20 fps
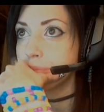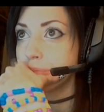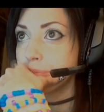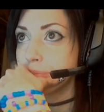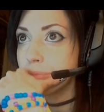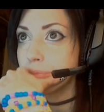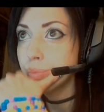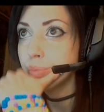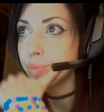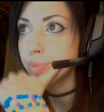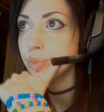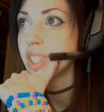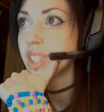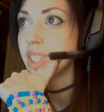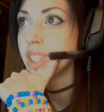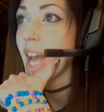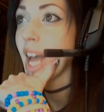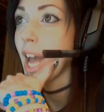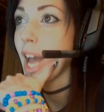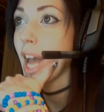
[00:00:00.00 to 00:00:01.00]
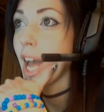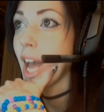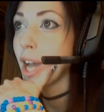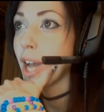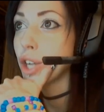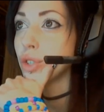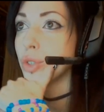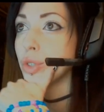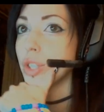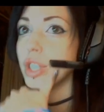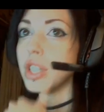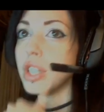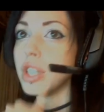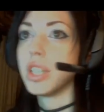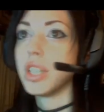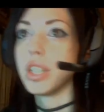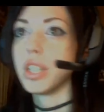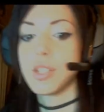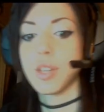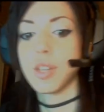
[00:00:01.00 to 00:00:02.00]
Her name's Pistol, and uh, she
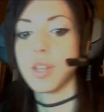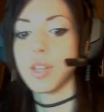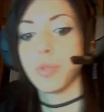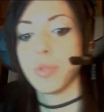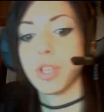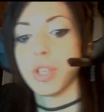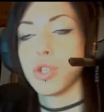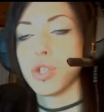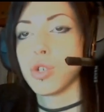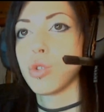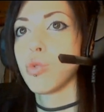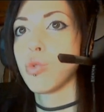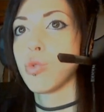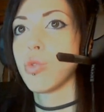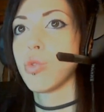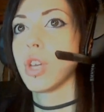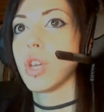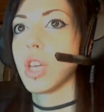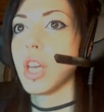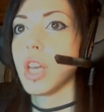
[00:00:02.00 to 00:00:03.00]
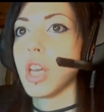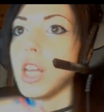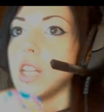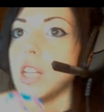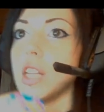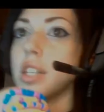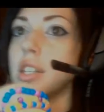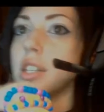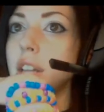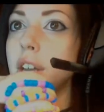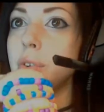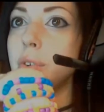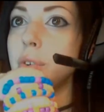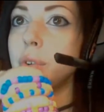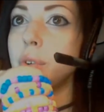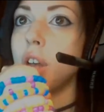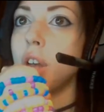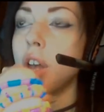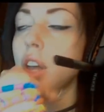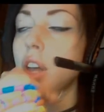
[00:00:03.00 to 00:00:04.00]
streams over at Twitch TV uh,
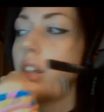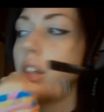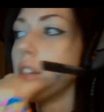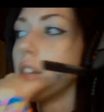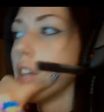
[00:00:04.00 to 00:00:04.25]
slash Pistol.